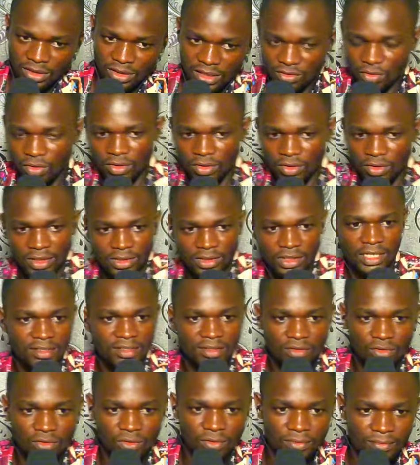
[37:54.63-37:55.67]
So
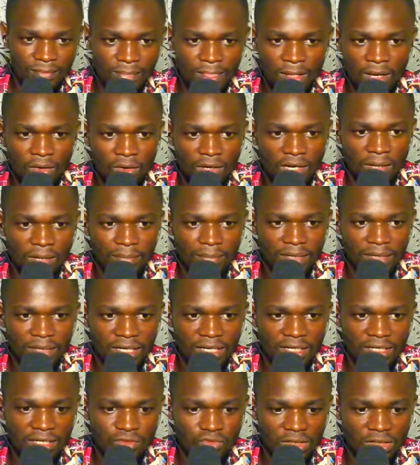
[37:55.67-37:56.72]
okay, I'm playing a
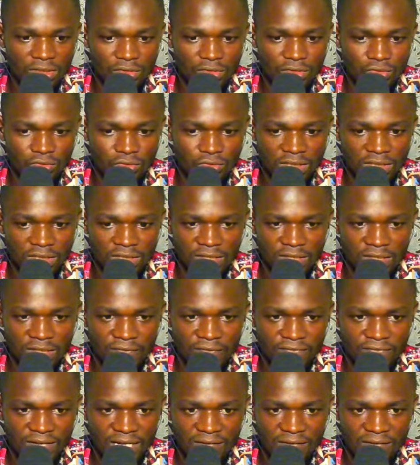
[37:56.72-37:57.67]
2265.